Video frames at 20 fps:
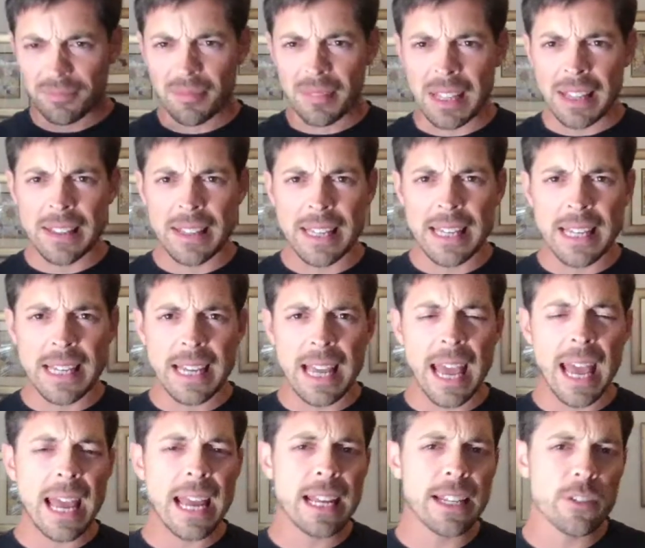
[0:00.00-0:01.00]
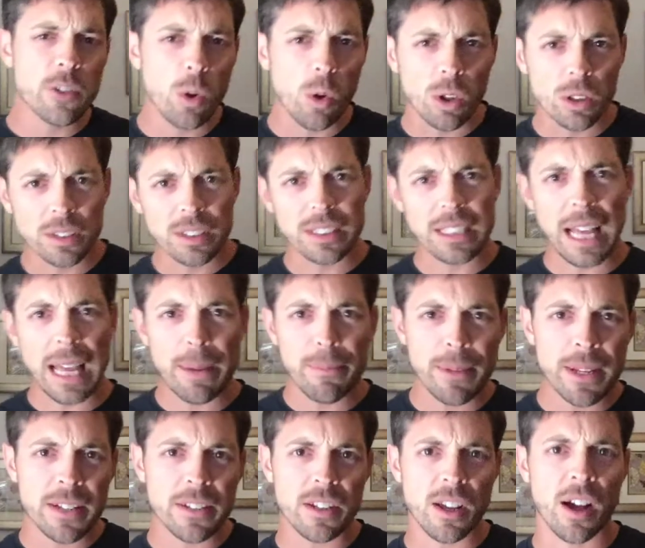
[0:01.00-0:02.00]
the age-old
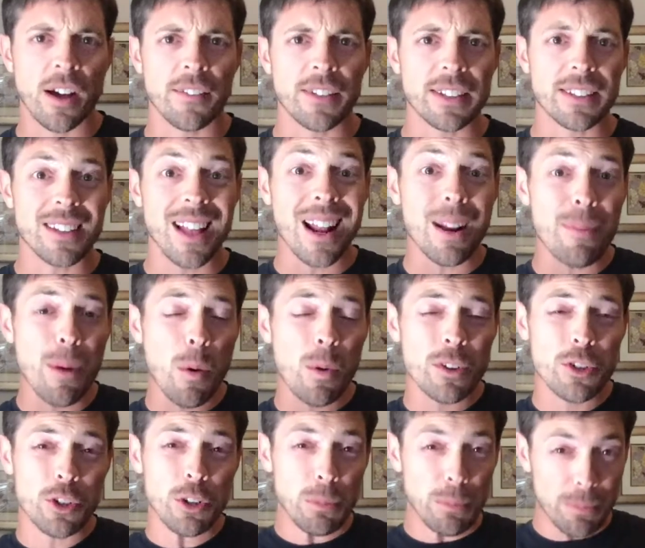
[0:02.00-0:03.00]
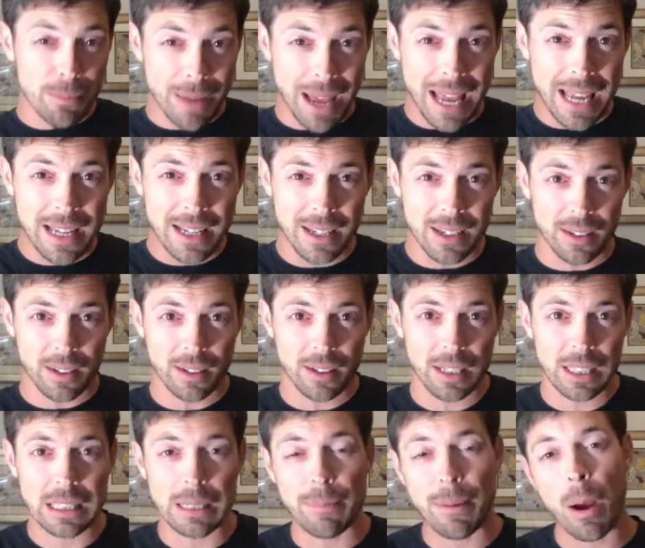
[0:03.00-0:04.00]
statement of it's not about what you make,
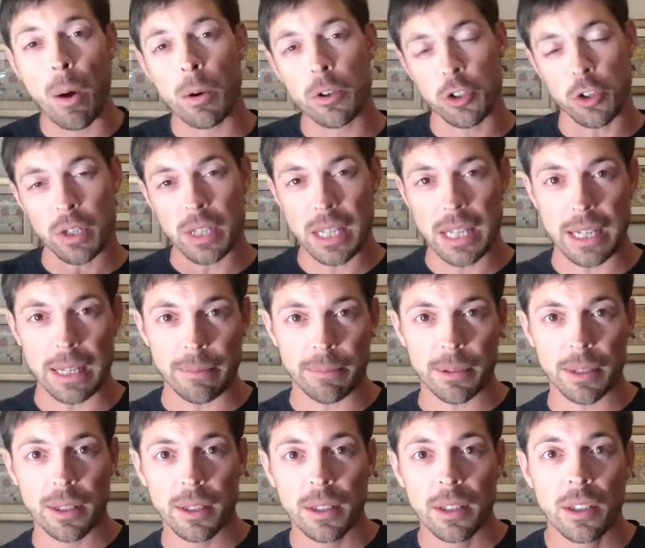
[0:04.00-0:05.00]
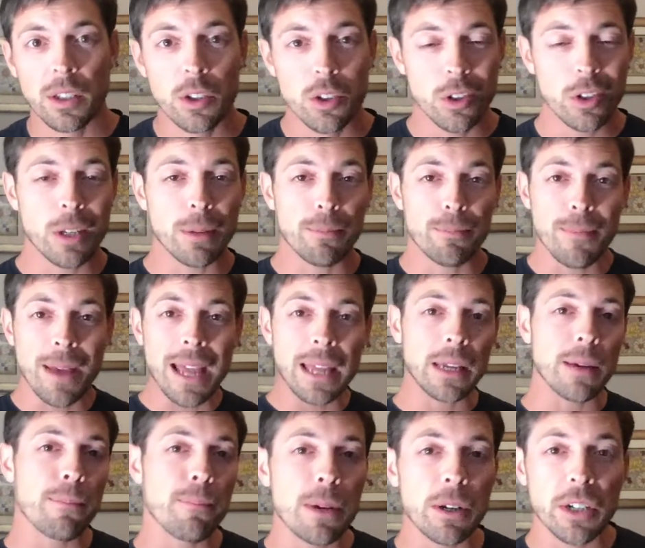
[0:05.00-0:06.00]
it's about what you keep. You can make
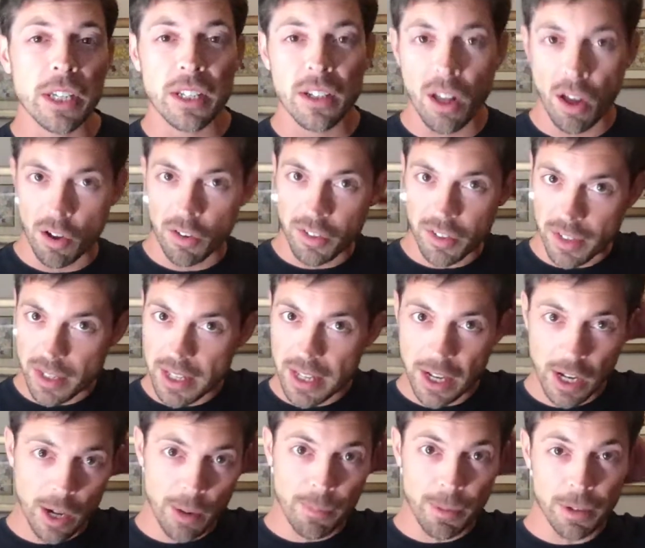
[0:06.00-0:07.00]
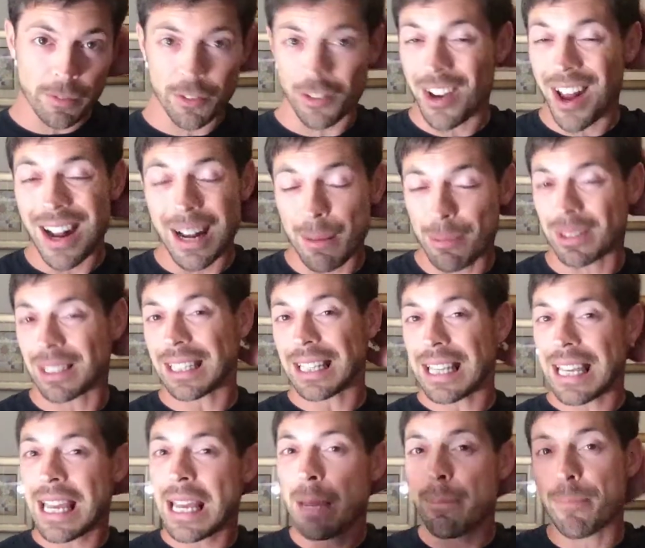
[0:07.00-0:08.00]
$1 million a year, but if you're not able to
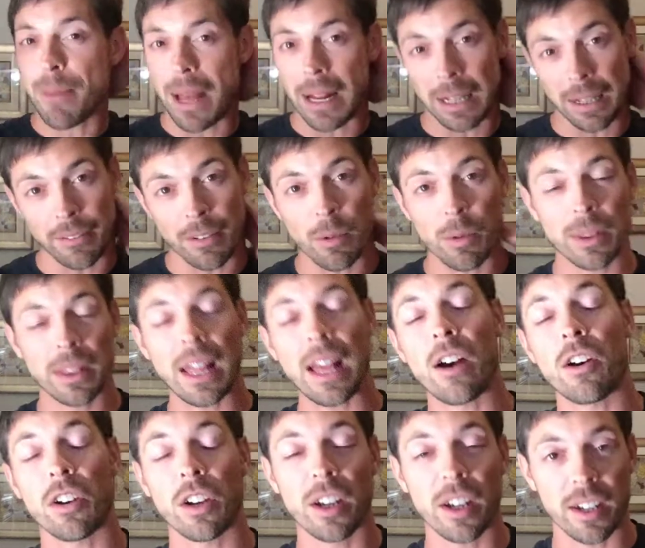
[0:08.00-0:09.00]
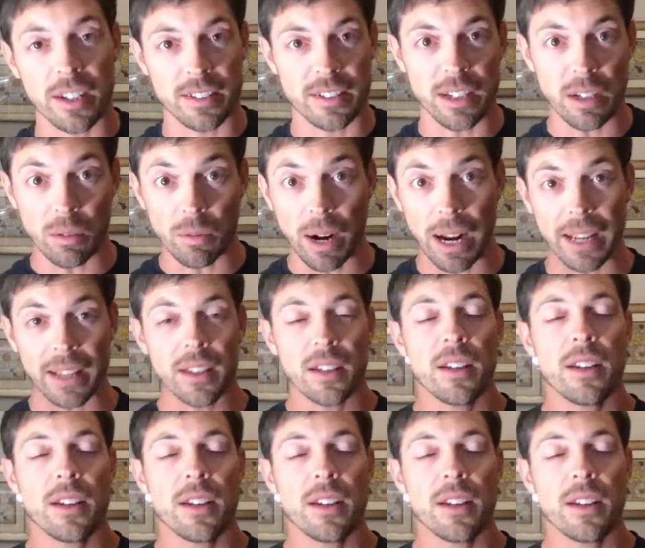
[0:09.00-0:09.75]
keep any of it, what the hell good is it, right?